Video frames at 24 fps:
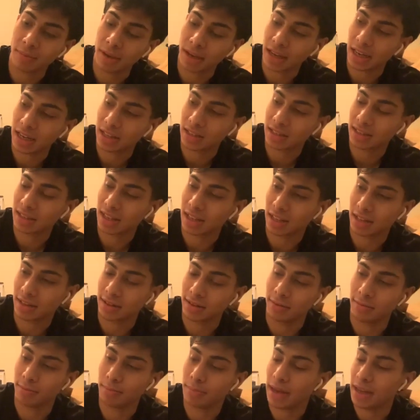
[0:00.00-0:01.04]
against like
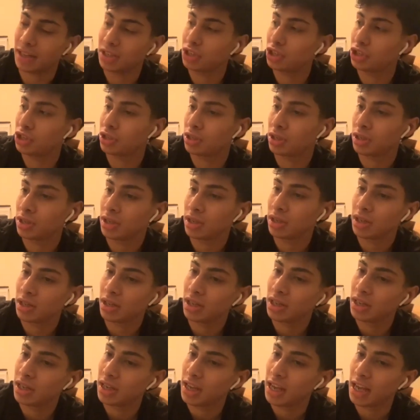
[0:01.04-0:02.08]
the bench,
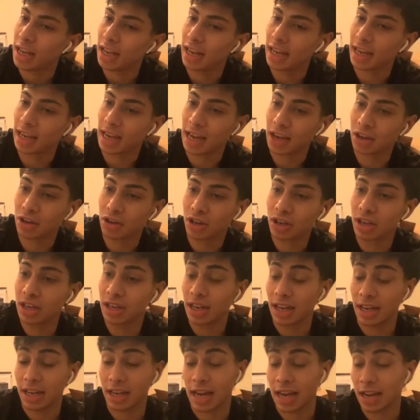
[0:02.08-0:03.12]
and like I
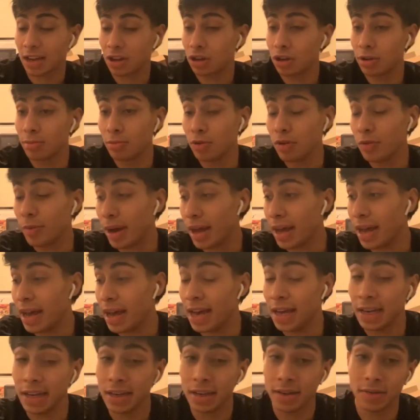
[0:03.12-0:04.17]
couldn't move my
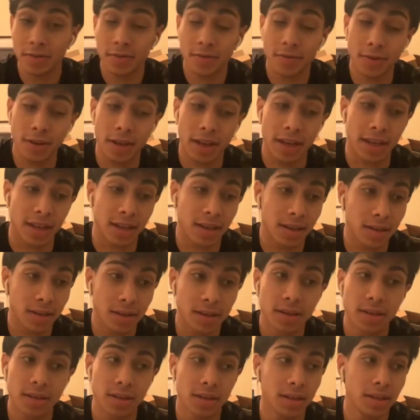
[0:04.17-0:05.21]
head for like
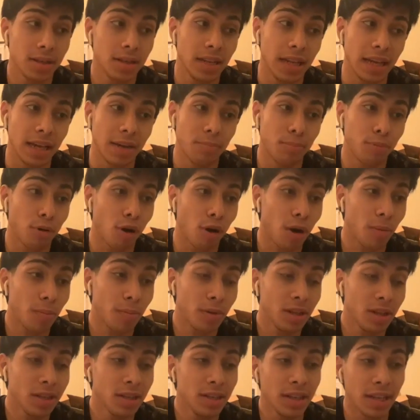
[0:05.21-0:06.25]

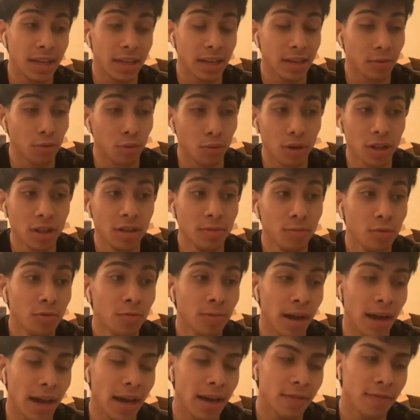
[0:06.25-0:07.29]
properly, like really move
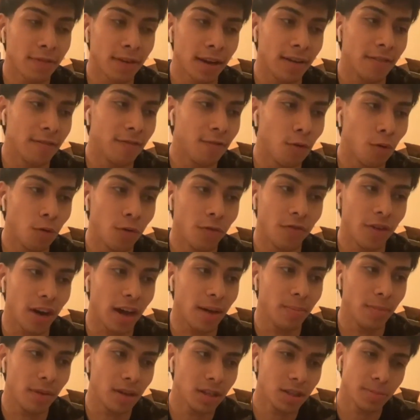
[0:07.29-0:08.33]
my head for like 4 or
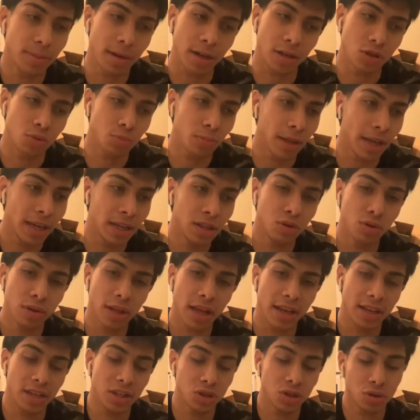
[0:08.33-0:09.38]
5 months. But I was playing through
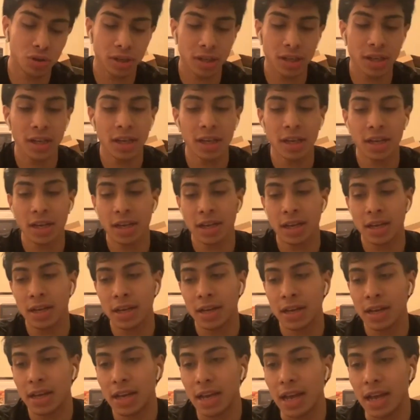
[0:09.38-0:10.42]
that injury,
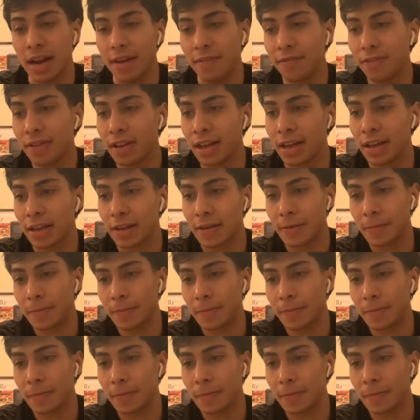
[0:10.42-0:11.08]
and I feel like